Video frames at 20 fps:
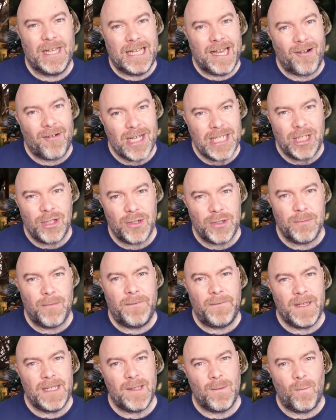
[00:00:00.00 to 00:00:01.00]
characters
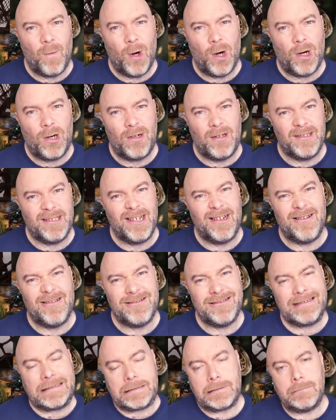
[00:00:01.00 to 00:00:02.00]
within the world
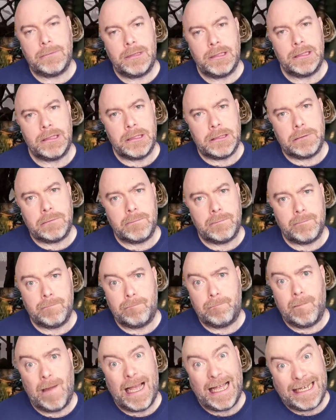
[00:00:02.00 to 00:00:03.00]
aren't,
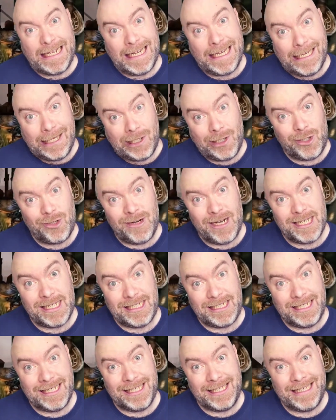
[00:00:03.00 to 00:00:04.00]
that
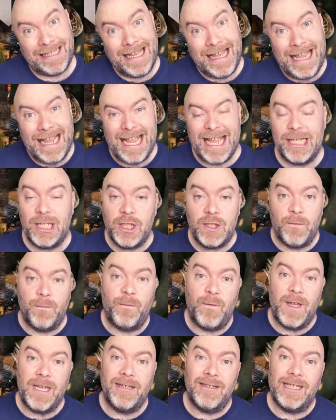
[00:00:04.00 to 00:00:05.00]
interesting, it doesn't
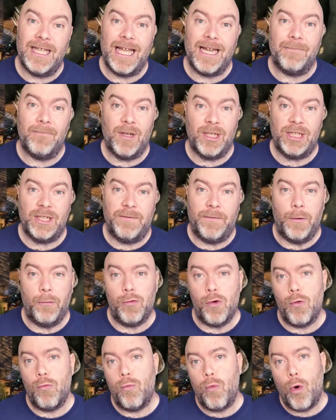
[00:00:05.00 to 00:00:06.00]
feel like much of a
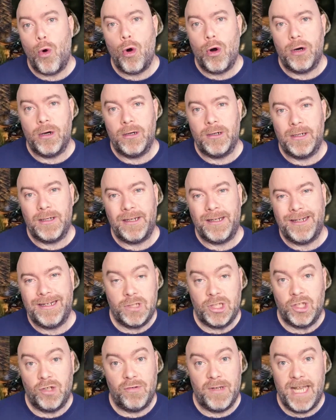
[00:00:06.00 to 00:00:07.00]
reward.
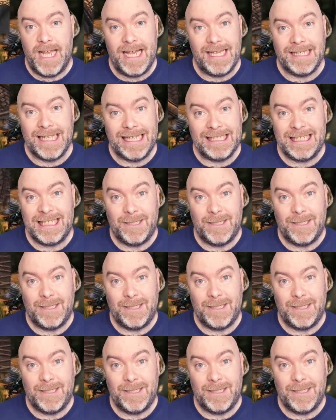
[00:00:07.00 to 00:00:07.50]
So yeah, that's